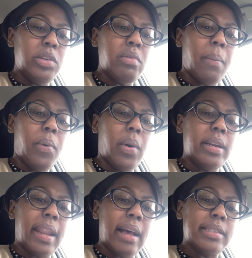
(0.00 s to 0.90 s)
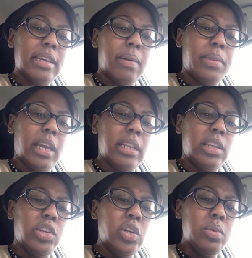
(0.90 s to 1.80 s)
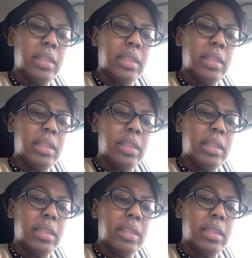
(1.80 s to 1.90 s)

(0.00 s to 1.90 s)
you are pointing out something you